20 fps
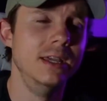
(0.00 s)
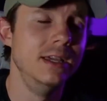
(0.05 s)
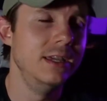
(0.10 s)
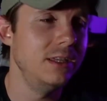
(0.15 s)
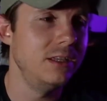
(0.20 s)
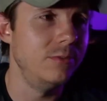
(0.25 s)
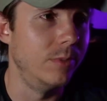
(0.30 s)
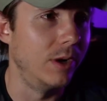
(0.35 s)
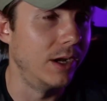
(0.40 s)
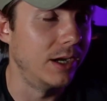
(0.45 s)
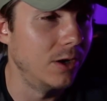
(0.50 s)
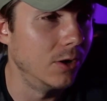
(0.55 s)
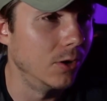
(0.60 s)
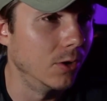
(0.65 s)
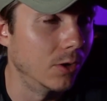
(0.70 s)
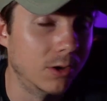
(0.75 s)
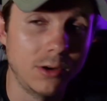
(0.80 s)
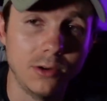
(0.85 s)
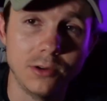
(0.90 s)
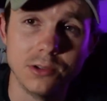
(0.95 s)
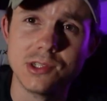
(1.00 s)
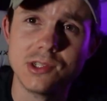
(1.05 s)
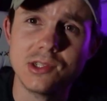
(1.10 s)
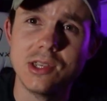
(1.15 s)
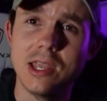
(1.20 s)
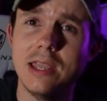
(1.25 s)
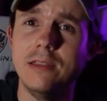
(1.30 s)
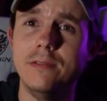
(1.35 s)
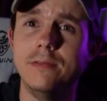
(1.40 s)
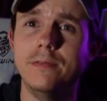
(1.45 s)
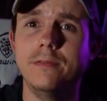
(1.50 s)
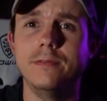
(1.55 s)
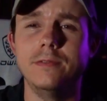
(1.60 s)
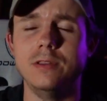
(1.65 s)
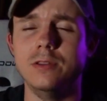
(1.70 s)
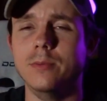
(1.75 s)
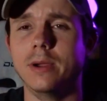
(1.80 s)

You might hear it called safe. You